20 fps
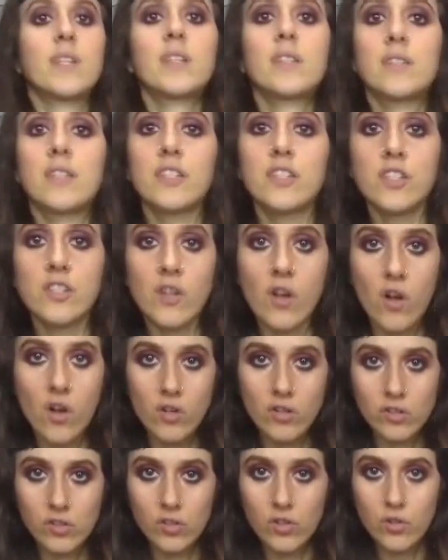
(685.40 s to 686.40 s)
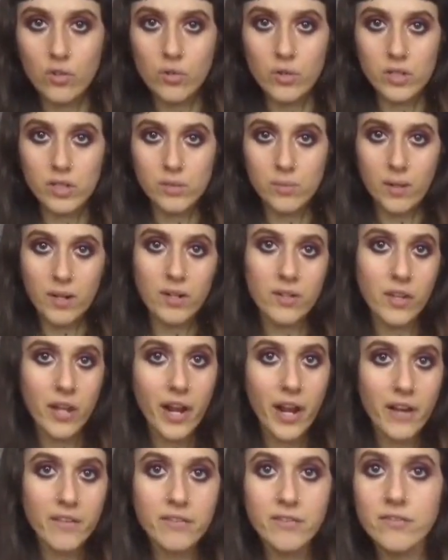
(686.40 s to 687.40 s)
This is also a sweater that I
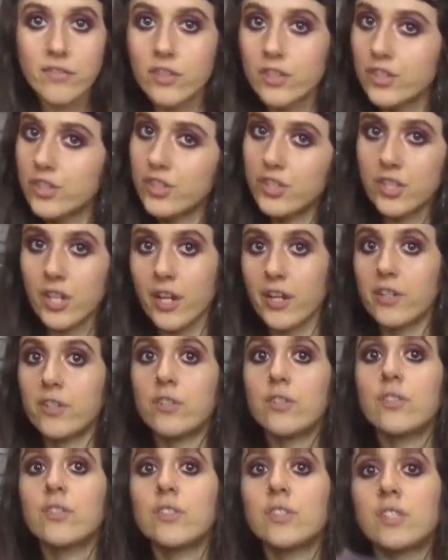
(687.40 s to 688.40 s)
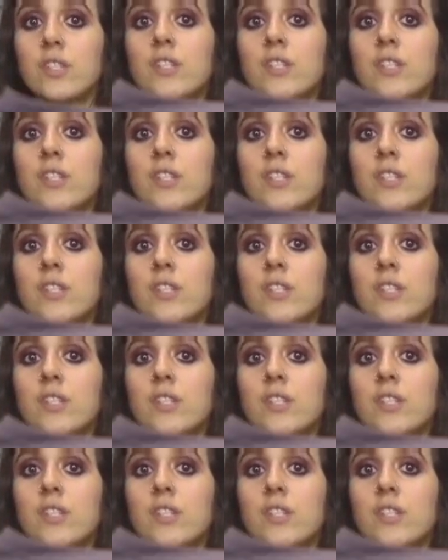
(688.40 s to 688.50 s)
have for sale. This